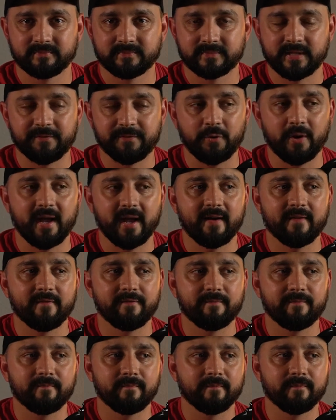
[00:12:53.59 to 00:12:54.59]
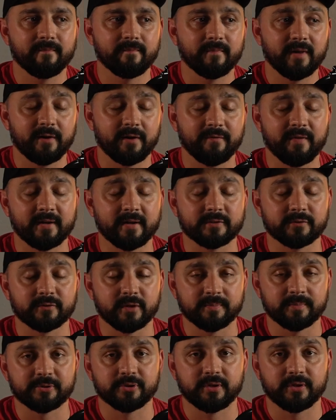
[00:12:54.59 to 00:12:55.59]
If you have, matter of fact,
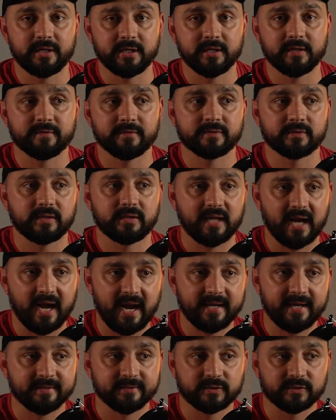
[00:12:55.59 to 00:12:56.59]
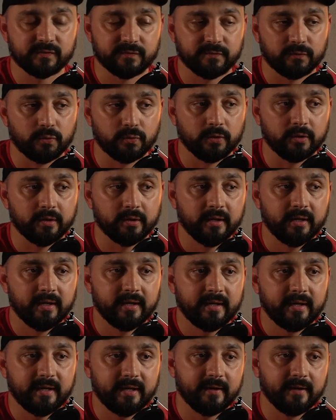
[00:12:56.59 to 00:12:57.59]
Scripture gives guidance for
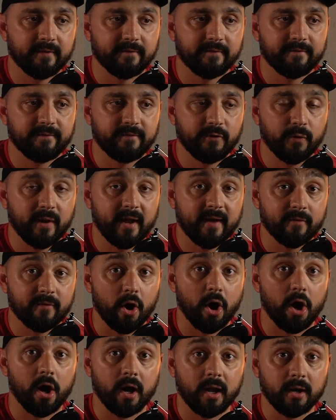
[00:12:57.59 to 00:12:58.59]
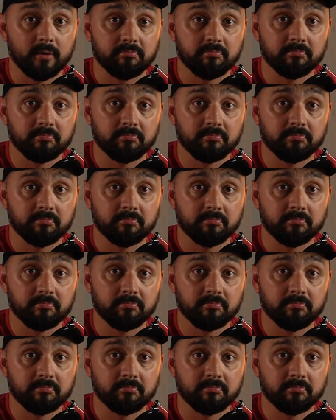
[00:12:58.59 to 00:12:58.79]
if you have ought,